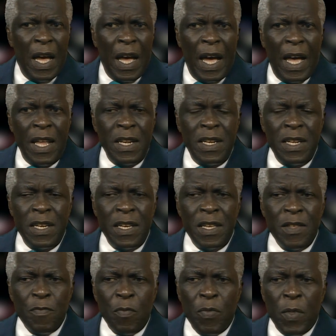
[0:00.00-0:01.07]
And
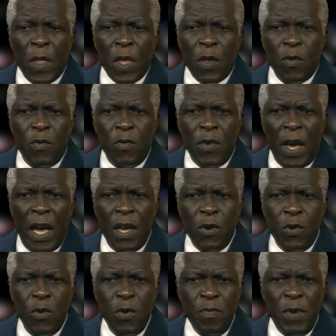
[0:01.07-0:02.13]
I
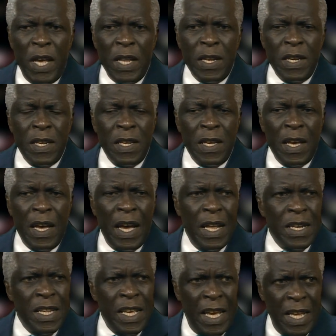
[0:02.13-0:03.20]
hope that
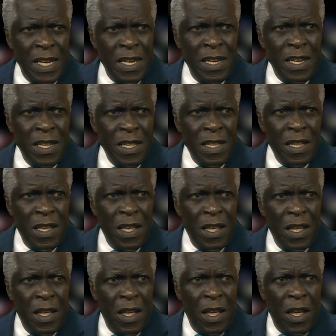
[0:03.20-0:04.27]
at the end,
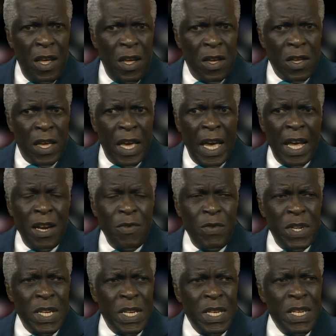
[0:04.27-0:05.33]
Guyana
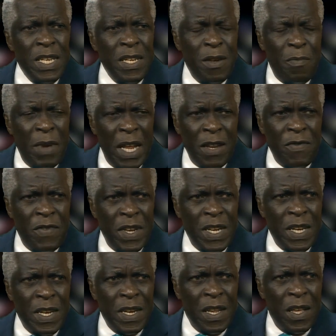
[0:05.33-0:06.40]
will see the
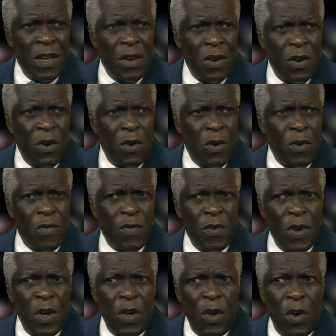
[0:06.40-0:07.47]
benefits of
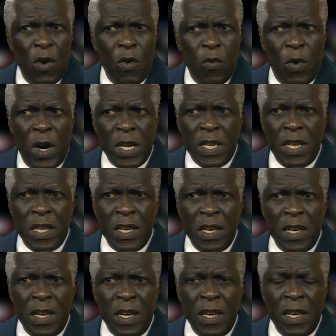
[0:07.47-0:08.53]
what
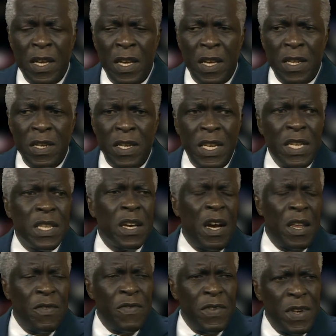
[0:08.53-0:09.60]
this
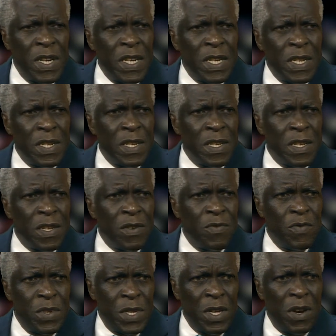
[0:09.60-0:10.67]
conference
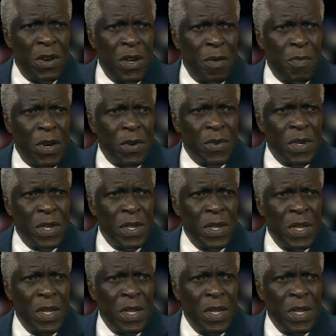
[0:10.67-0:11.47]
was all about.